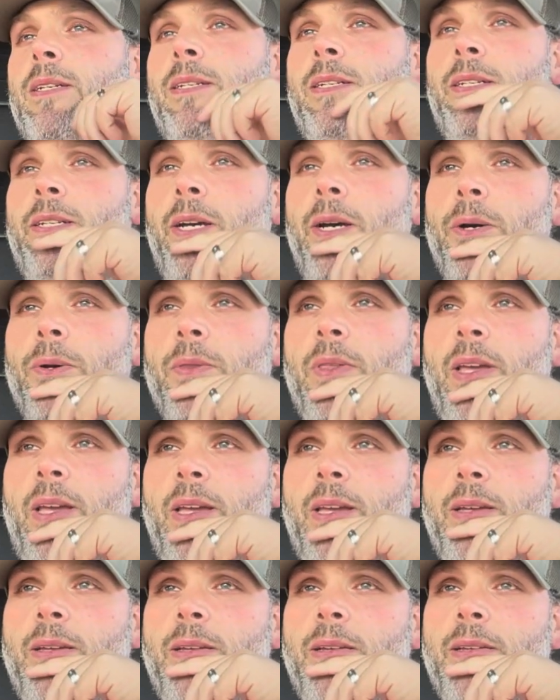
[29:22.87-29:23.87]
No,
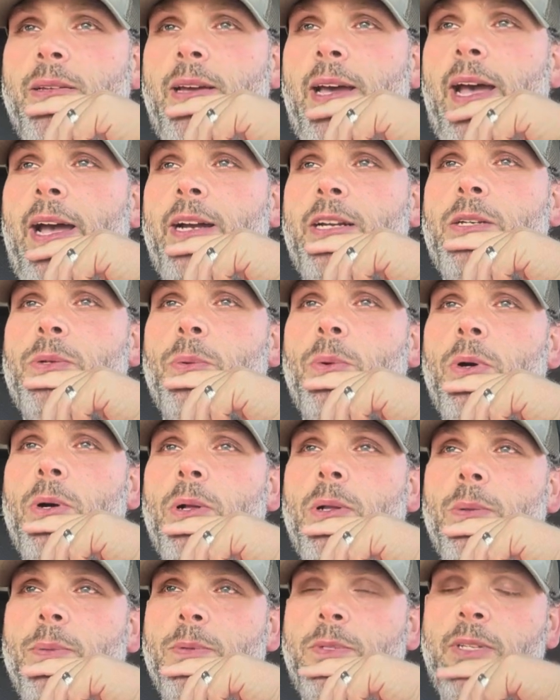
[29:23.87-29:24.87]
the
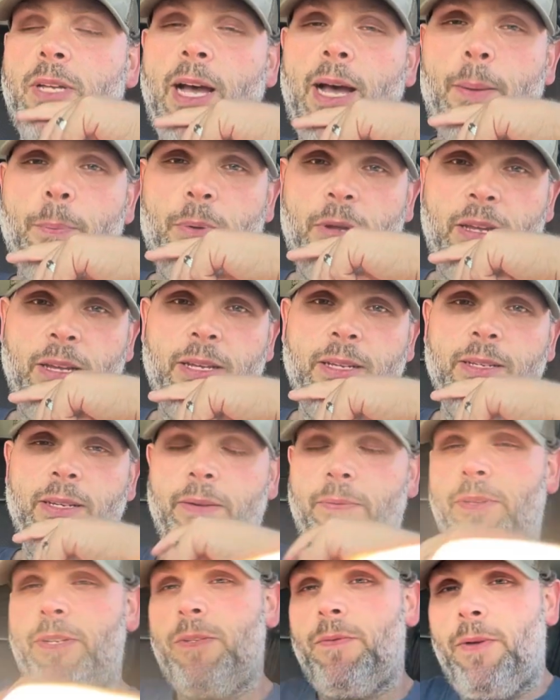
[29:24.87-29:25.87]
actual topic
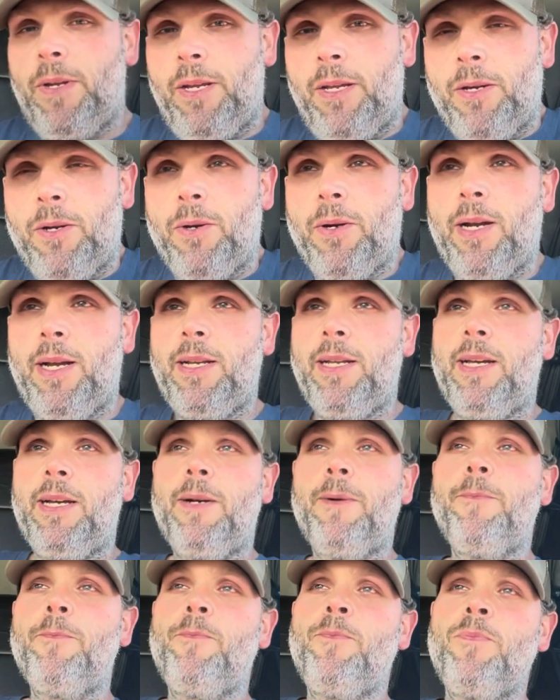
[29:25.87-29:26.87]
of this video right now